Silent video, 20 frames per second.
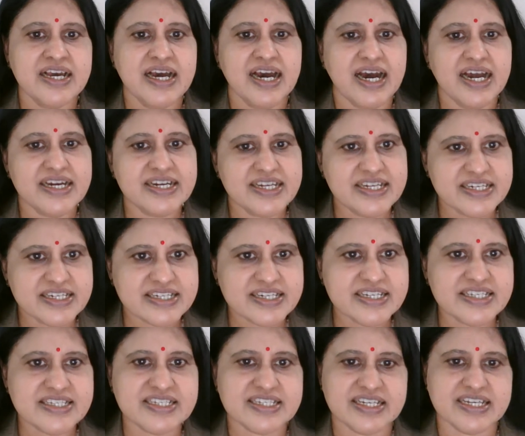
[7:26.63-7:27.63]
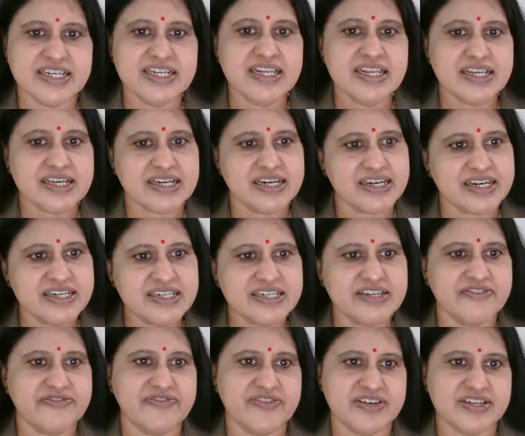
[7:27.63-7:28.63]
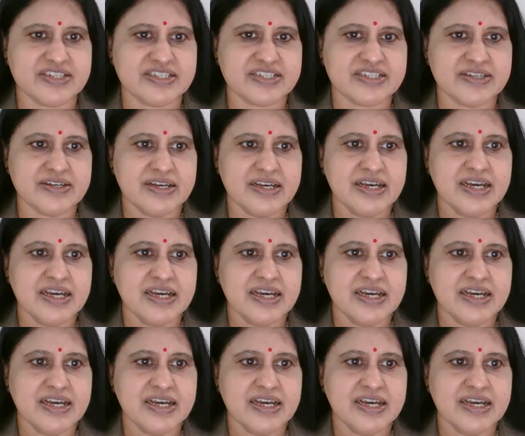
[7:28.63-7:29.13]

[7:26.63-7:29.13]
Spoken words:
and interest in current affairs.